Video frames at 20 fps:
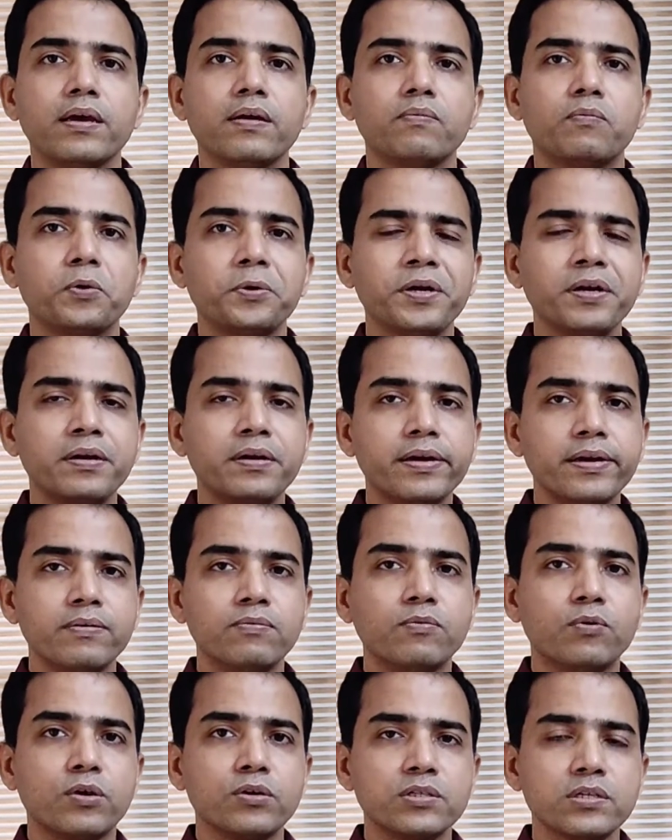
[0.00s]
what it did
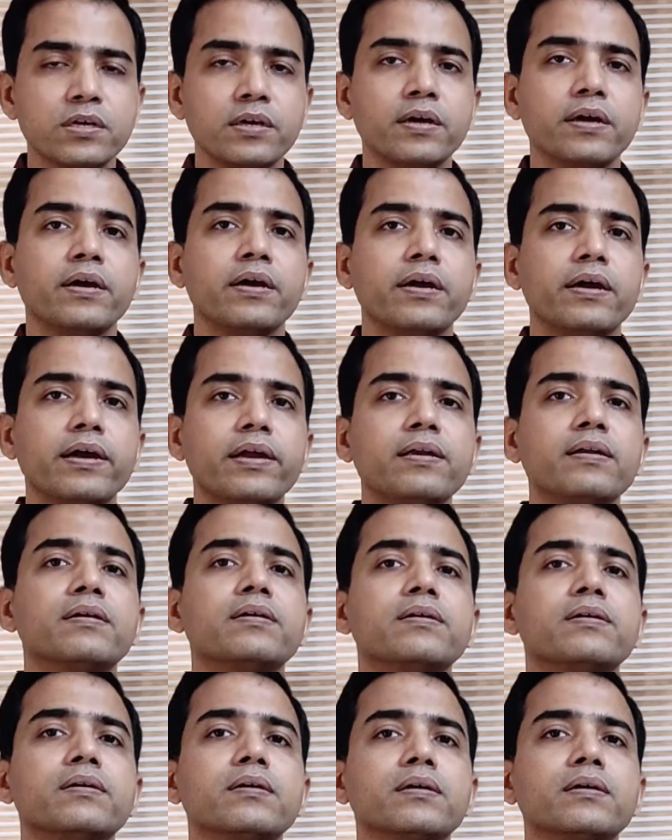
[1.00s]
was it
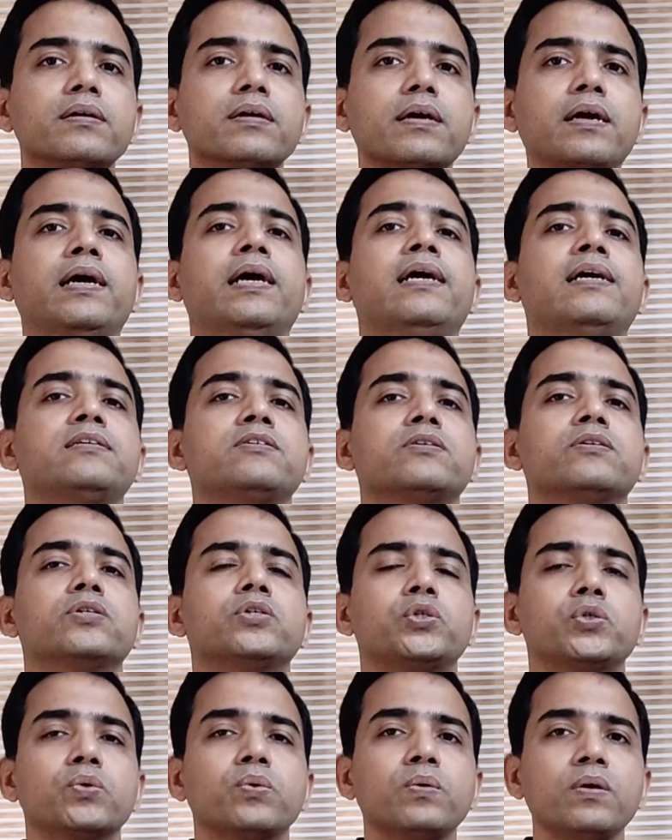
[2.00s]
has
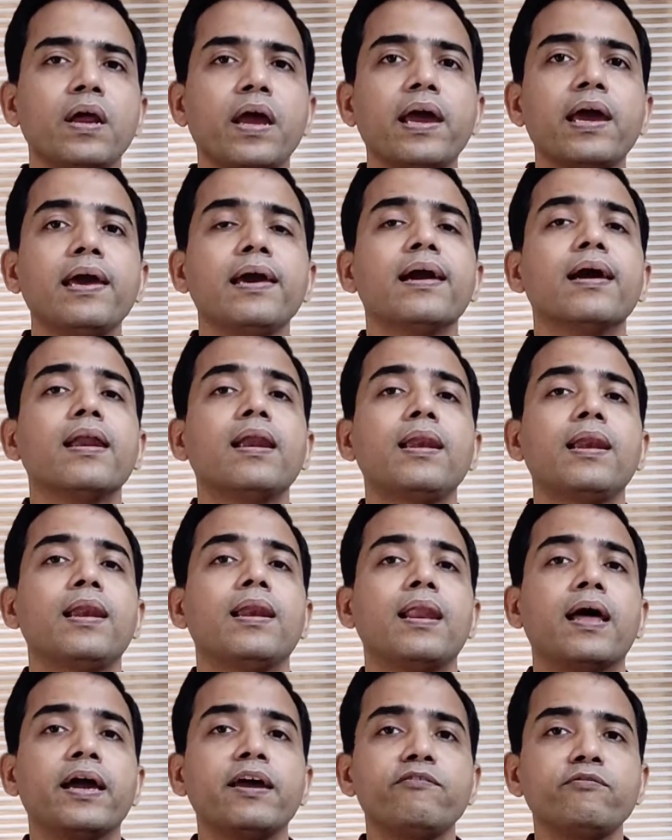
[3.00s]
shown a
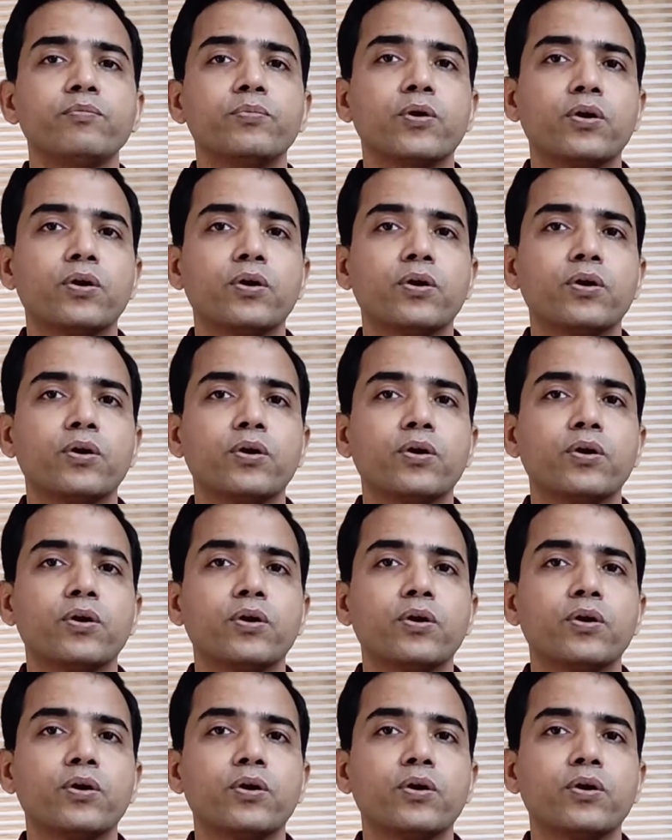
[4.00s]
live